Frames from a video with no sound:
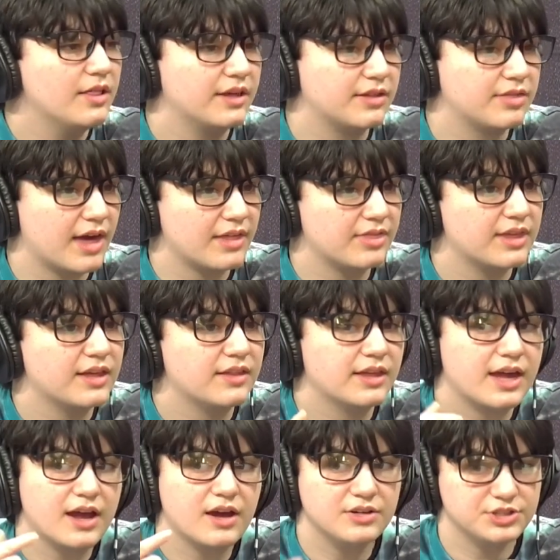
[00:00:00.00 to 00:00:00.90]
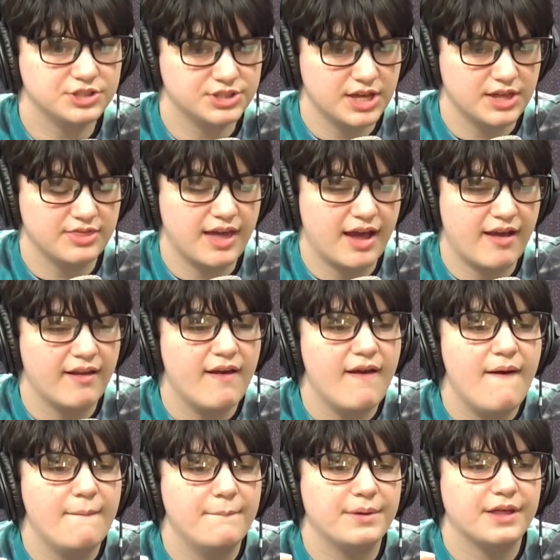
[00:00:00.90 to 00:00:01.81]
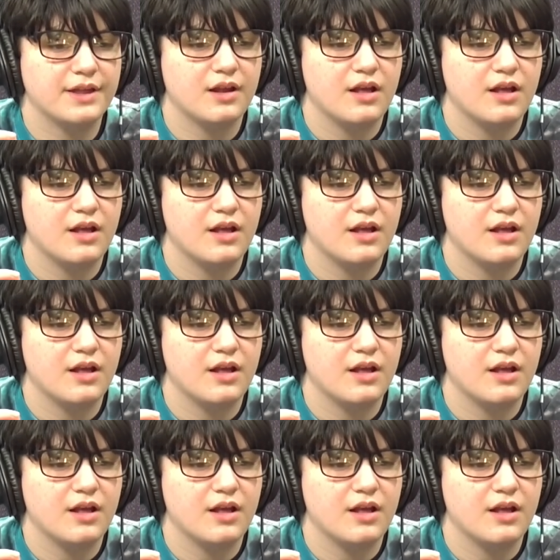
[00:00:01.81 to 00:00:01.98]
Like, that thing, like, I understand that. But,